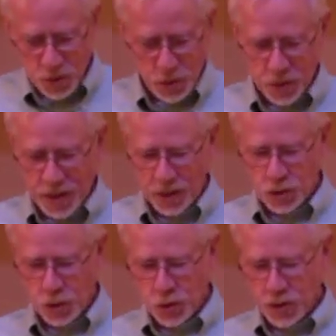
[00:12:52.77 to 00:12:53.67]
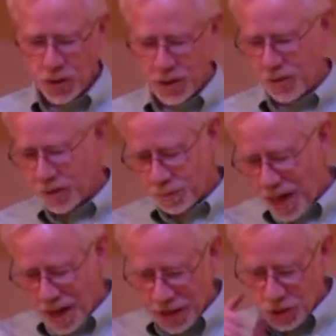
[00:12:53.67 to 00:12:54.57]
Luther King Jr. and then
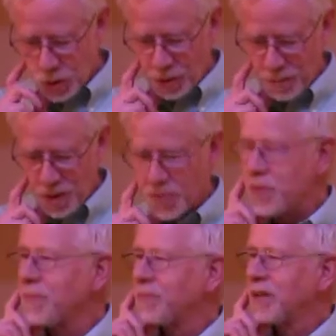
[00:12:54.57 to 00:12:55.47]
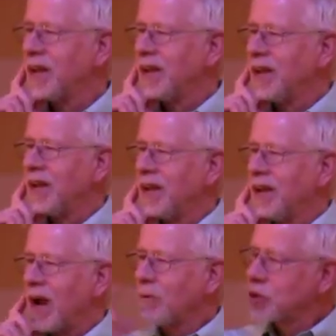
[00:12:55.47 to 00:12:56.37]
Black History Month,
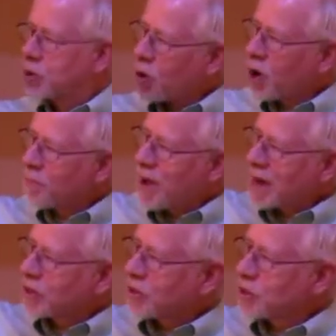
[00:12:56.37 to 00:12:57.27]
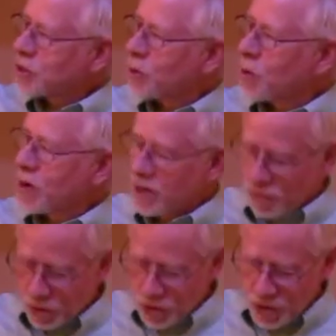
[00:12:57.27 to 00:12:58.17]
I was drawn back to the story
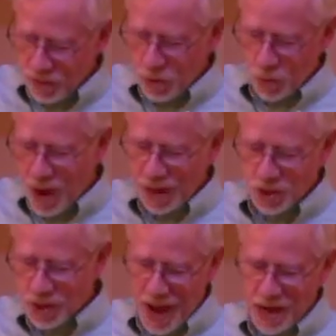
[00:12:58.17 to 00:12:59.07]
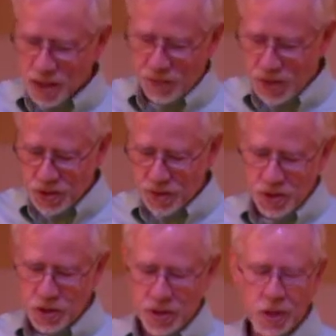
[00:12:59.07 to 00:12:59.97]
of those civil rights activists of
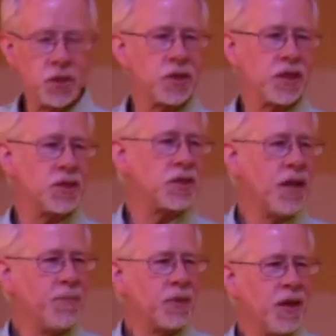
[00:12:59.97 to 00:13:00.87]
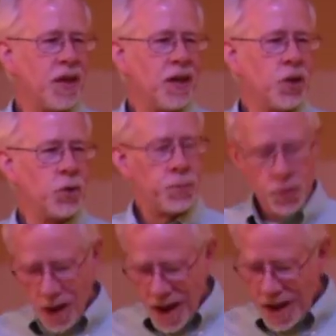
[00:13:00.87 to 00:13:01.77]
the 60s who
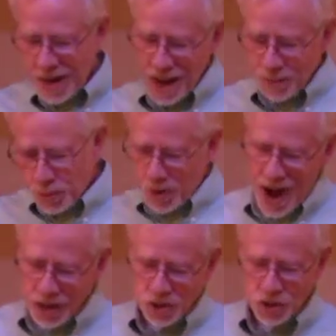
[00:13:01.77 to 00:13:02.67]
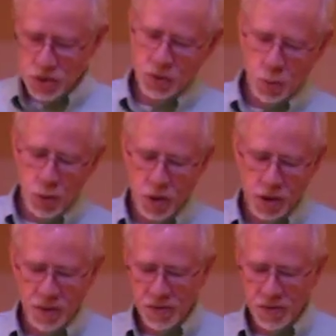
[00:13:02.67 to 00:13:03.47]
prayed and practiced the work of